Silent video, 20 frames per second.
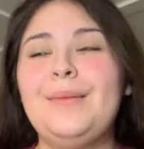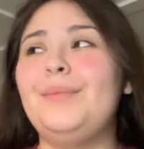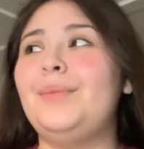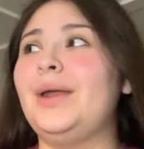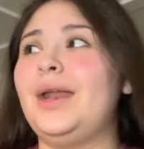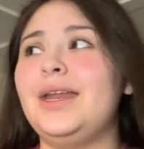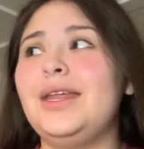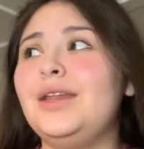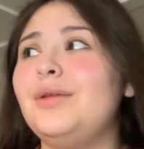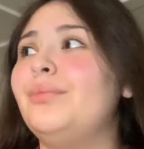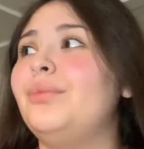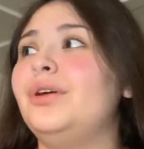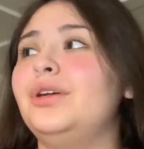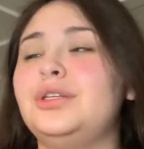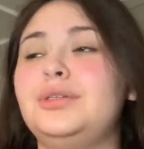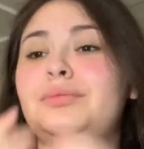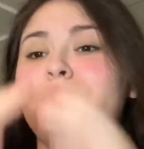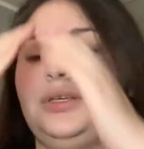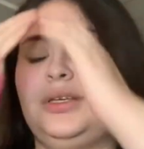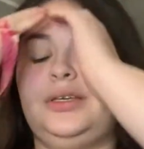But I need to
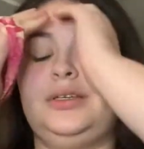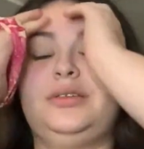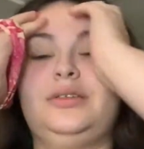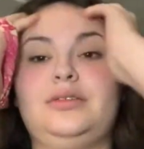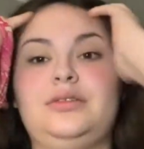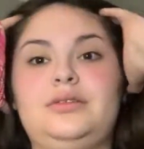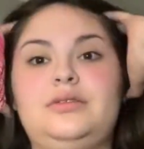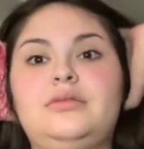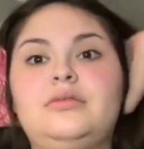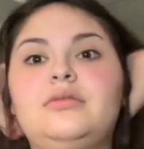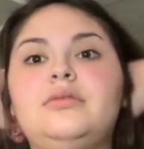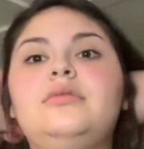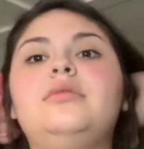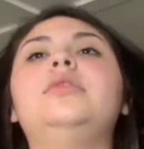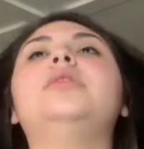brush because